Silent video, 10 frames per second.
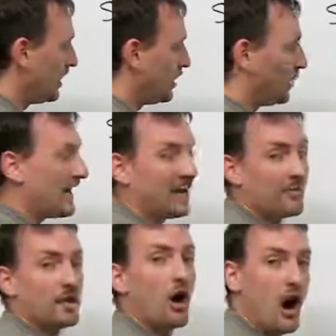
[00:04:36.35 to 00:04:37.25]
we have
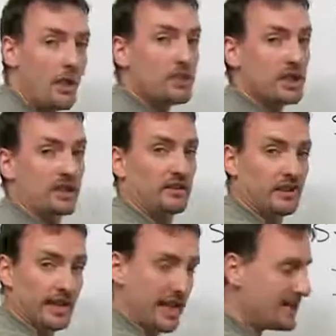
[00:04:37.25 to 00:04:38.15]
the object
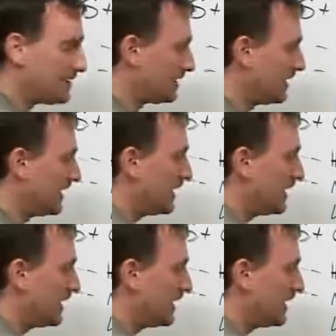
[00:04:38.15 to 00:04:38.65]
next,